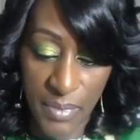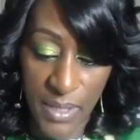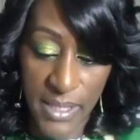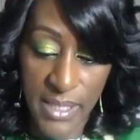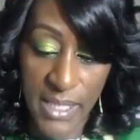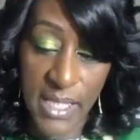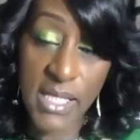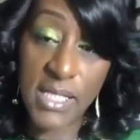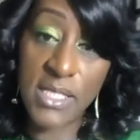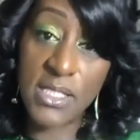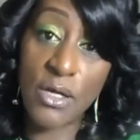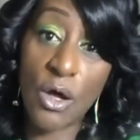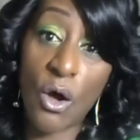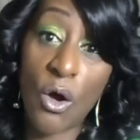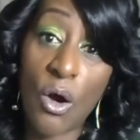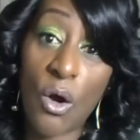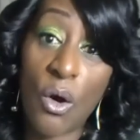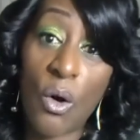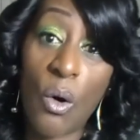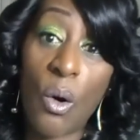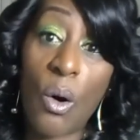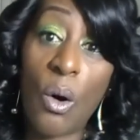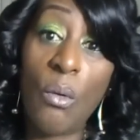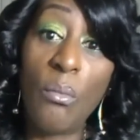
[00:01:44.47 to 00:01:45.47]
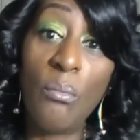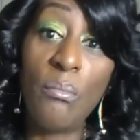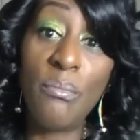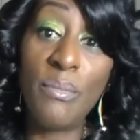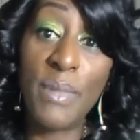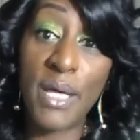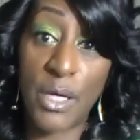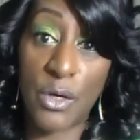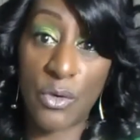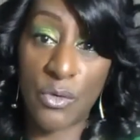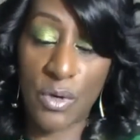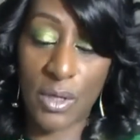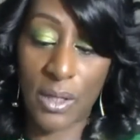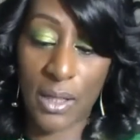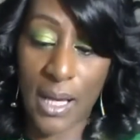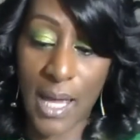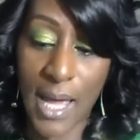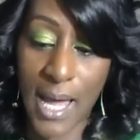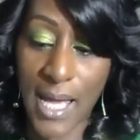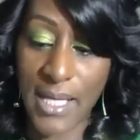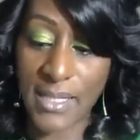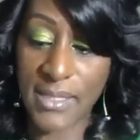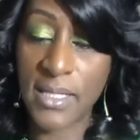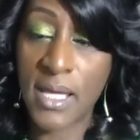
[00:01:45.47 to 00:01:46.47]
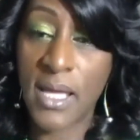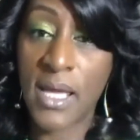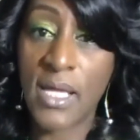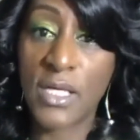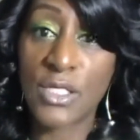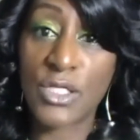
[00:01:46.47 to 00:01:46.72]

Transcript: and these are all mineralized.